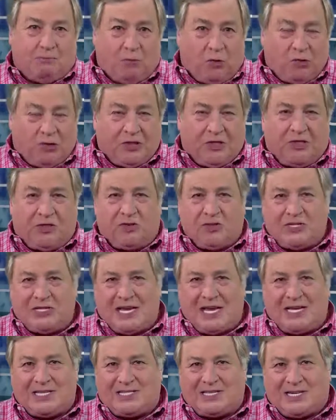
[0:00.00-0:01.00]
more
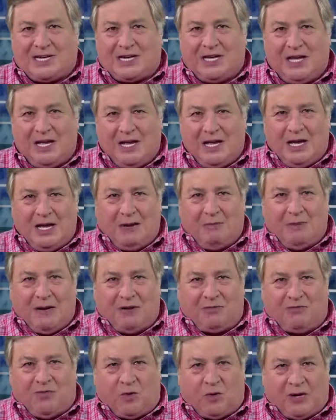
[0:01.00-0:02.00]
enthusiastic
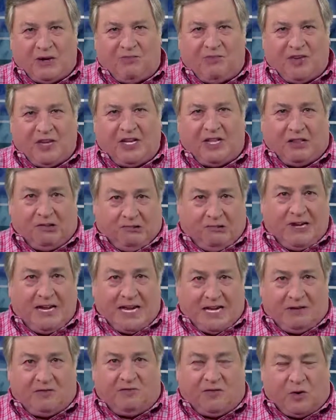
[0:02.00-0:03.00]
about voting for
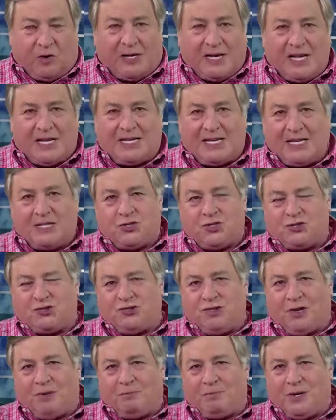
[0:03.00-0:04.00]
Hillary and voting against
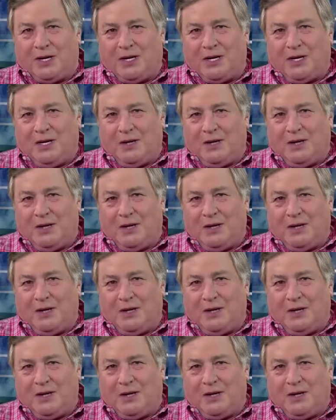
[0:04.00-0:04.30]
Trump.